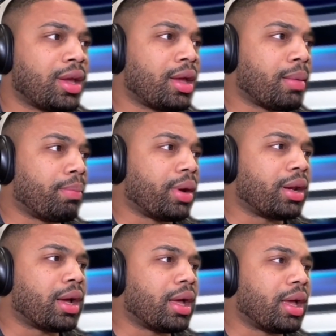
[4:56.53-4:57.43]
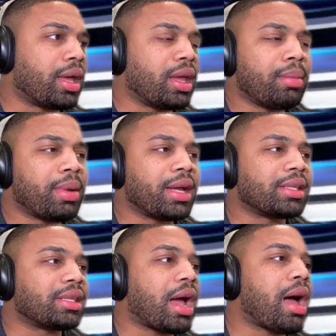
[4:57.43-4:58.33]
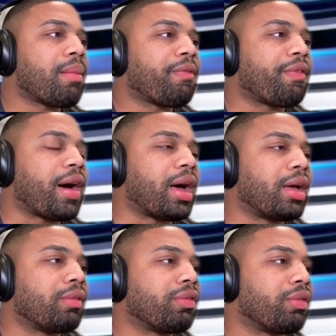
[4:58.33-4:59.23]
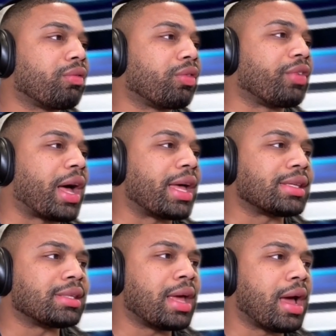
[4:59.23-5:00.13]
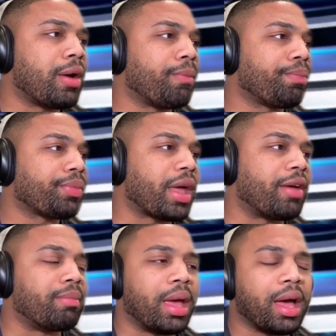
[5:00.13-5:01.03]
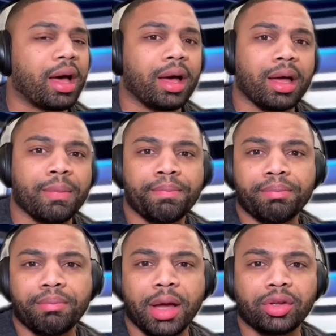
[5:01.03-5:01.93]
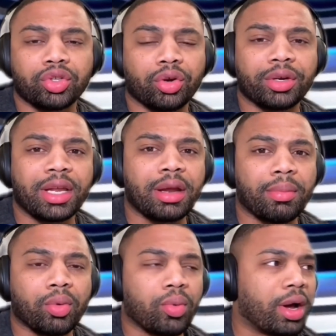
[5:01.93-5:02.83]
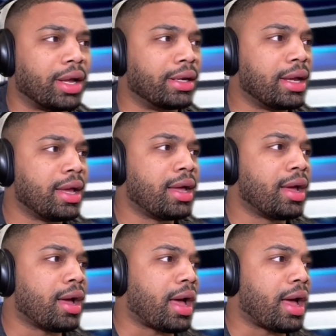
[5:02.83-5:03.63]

But in my top five revised now, I have Michael Jordan at number one. I